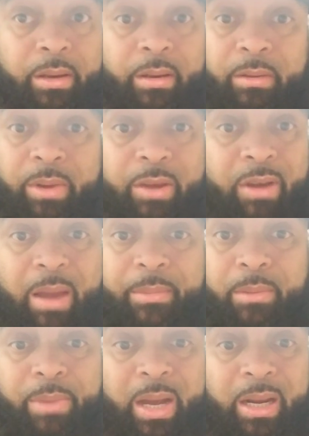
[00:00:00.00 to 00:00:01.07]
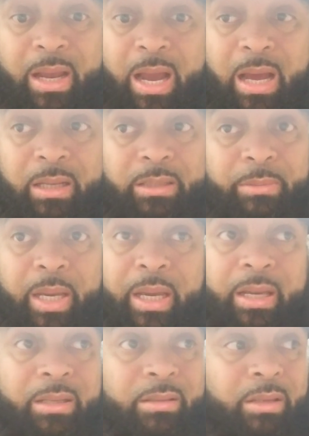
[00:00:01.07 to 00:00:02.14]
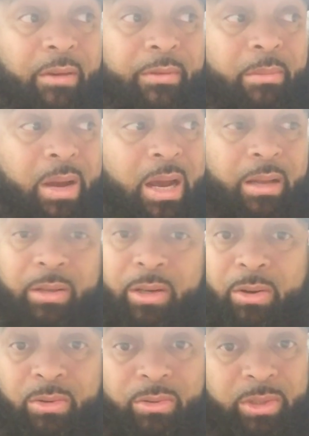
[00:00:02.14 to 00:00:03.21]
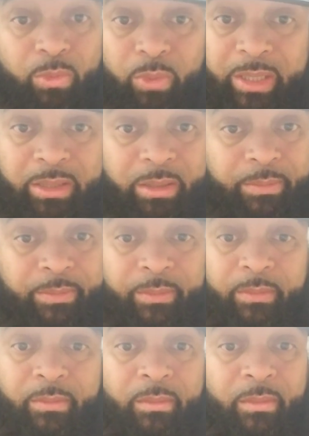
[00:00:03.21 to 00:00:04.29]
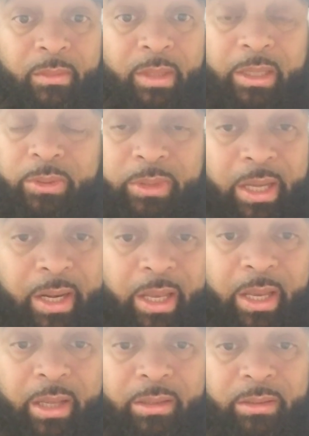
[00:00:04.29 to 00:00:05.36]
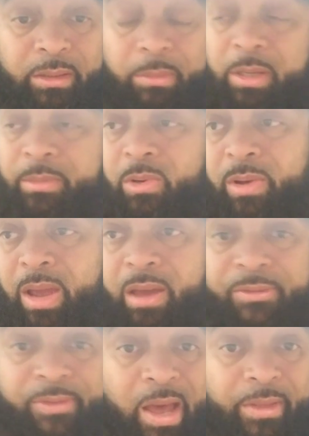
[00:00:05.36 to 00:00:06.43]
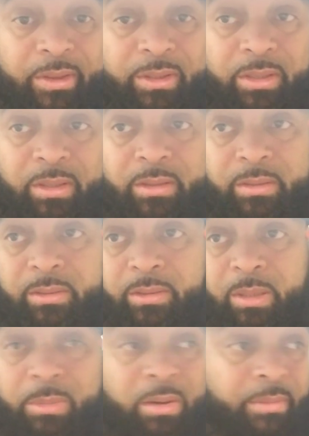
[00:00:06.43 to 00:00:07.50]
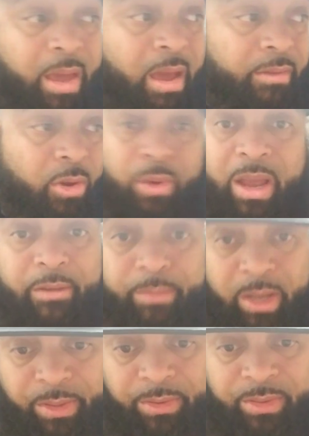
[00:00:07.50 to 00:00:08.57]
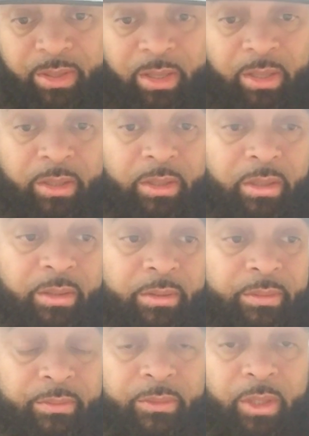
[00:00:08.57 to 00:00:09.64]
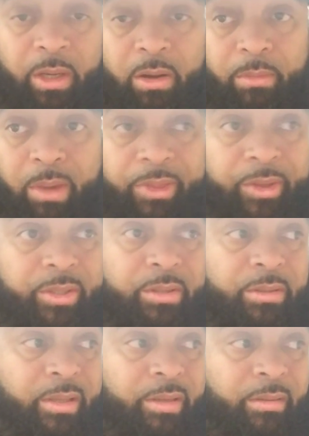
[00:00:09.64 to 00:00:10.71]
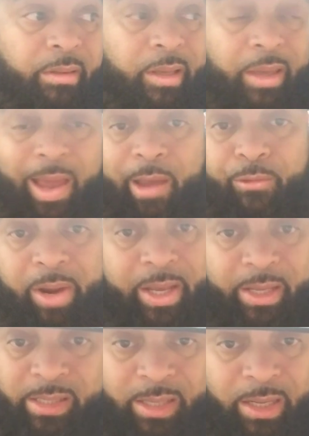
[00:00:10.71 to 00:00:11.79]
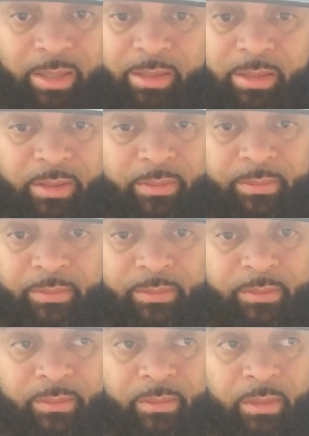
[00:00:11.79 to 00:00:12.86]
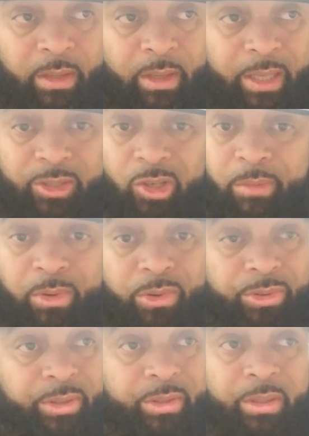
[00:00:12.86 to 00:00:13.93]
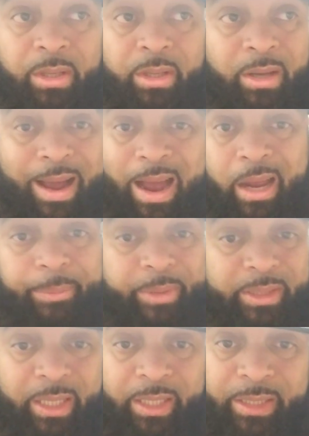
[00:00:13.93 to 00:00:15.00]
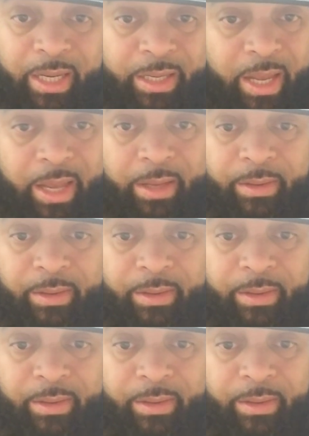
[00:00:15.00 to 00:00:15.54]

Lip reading: We grabbing them by the collars, man, giving them some wisdom. That's what they need. Some of them don't have fathers. Some of them don't have mothers. Mothers can't raise sons. That's almost a high percentage at that.